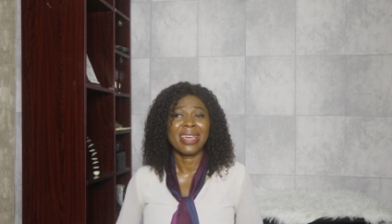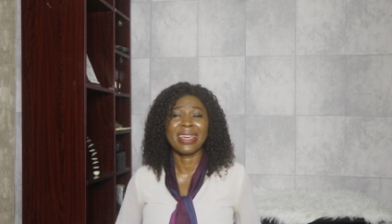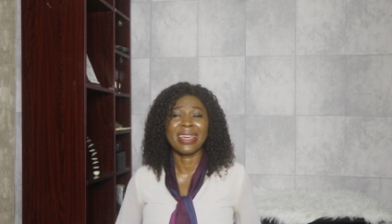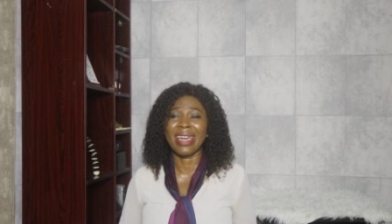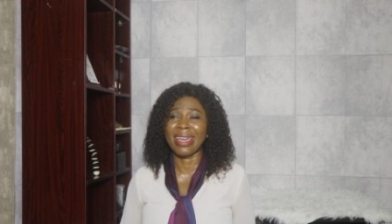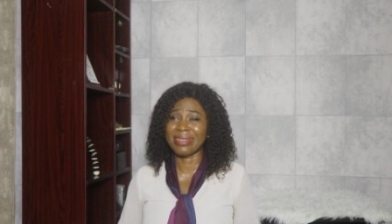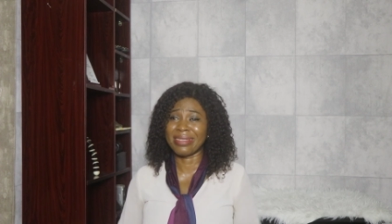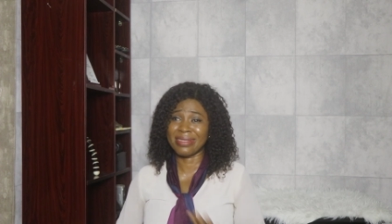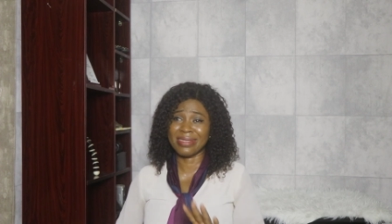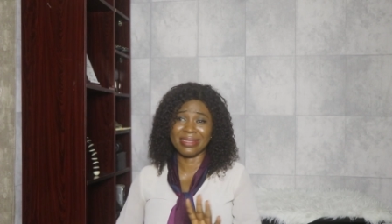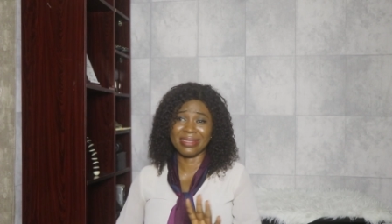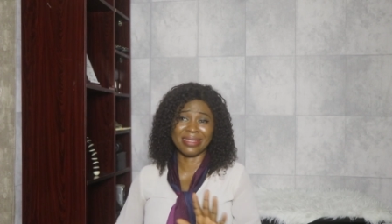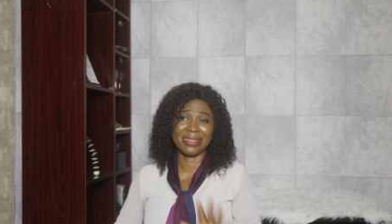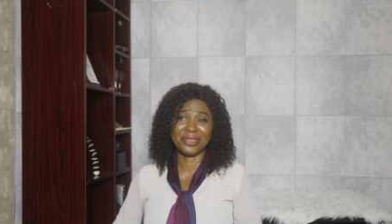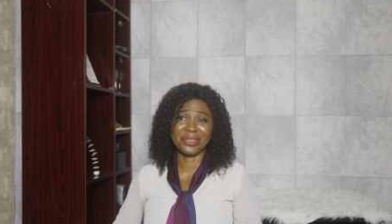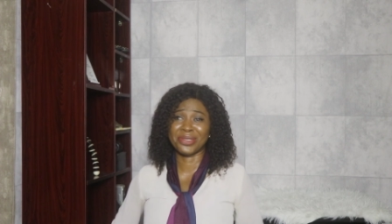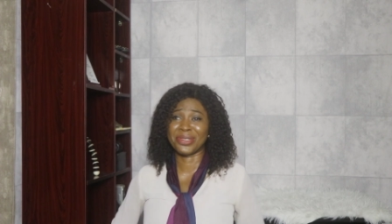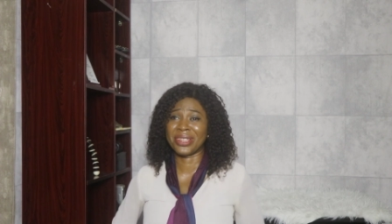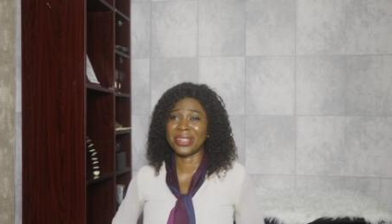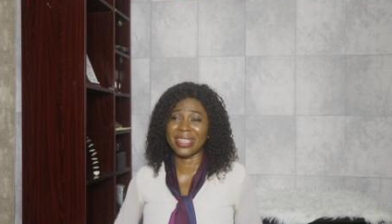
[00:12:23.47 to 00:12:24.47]
Guys, this is
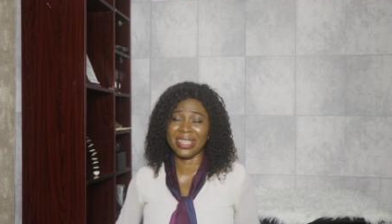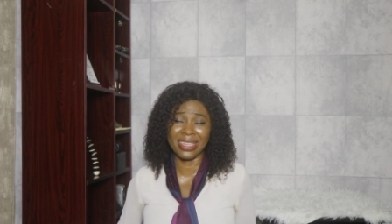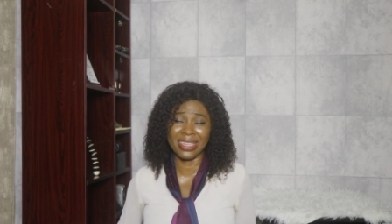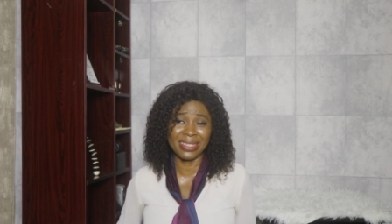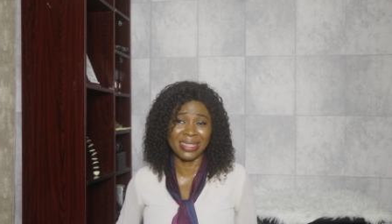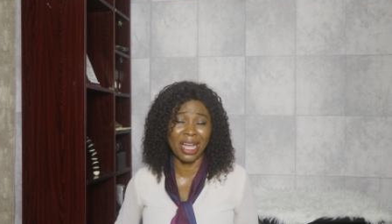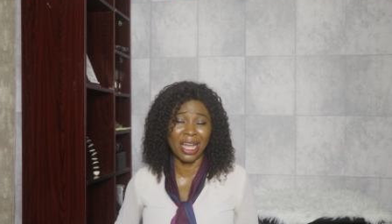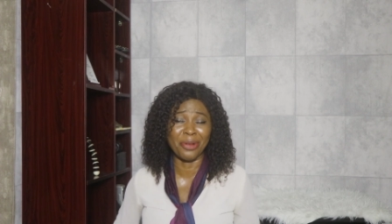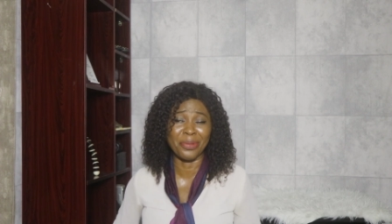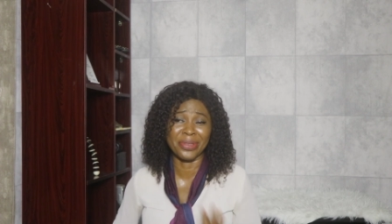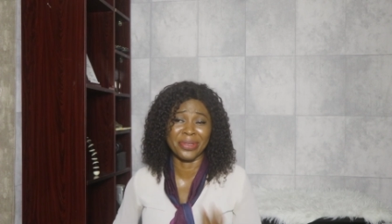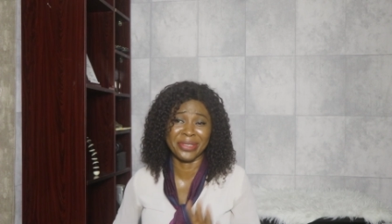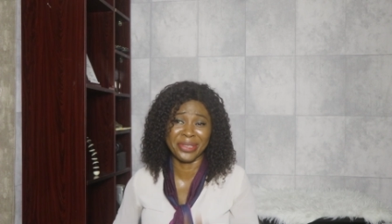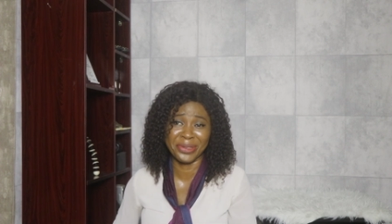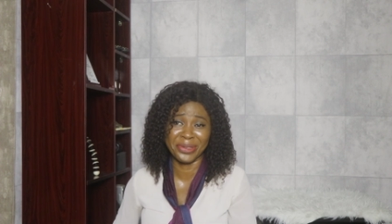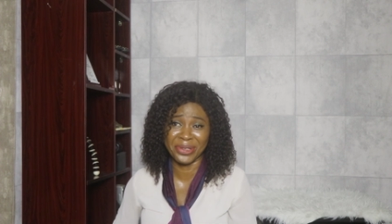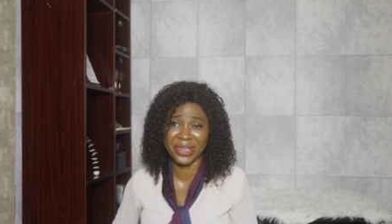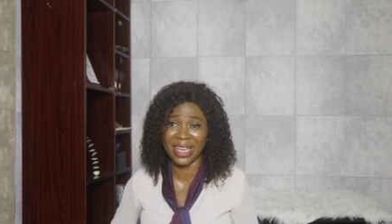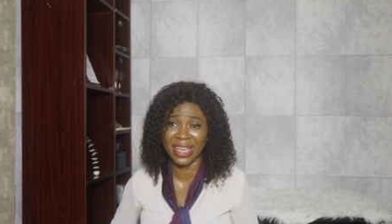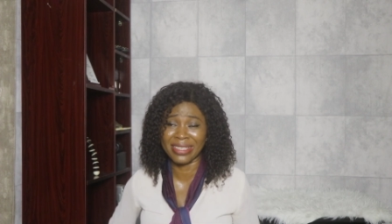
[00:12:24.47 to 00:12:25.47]
literally it. I'll be seeing
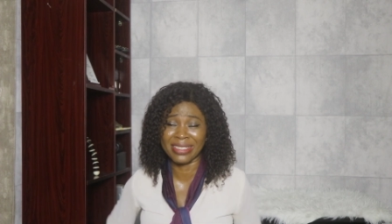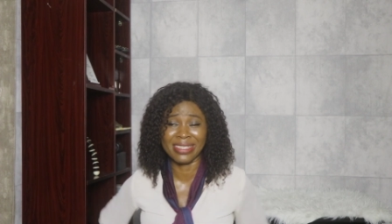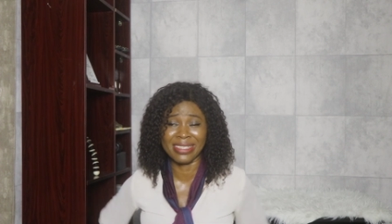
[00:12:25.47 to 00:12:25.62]
you guys